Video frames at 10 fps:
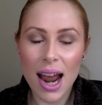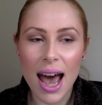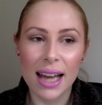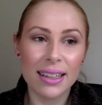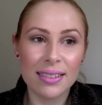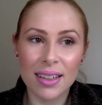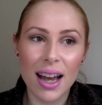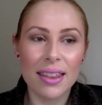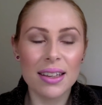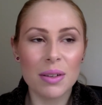and I
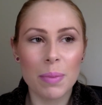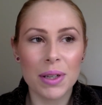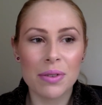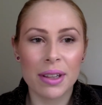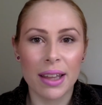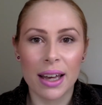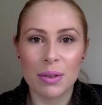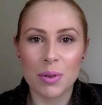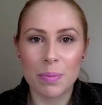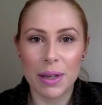think by doing that I
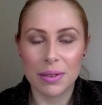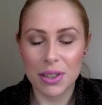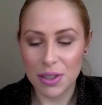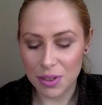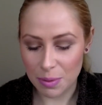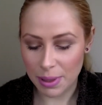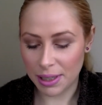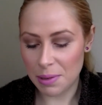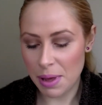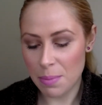will be able to use up a
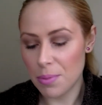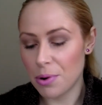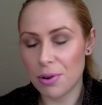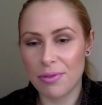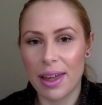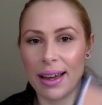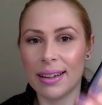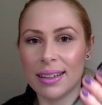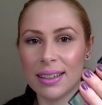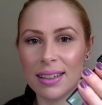little bit more of that
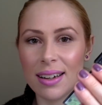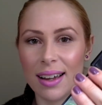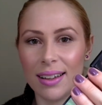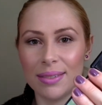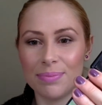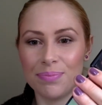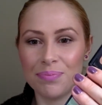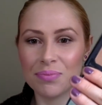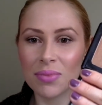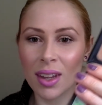on
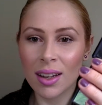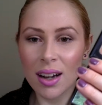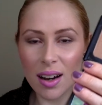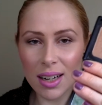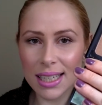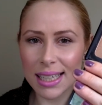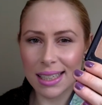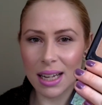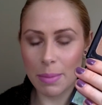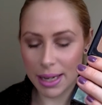a
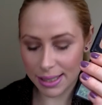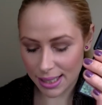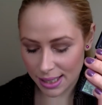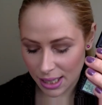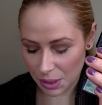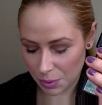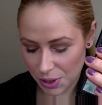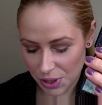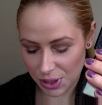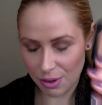day-to-day basis than I
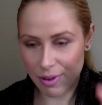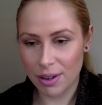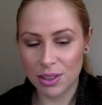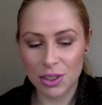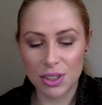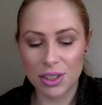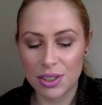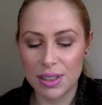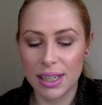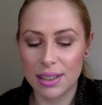would do if I was just
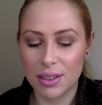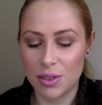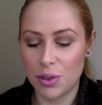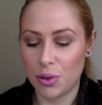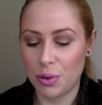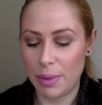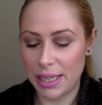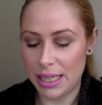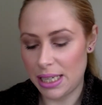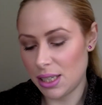using it to contour my
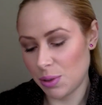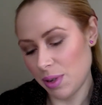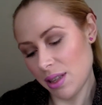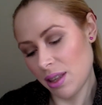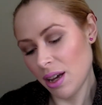cheeks with.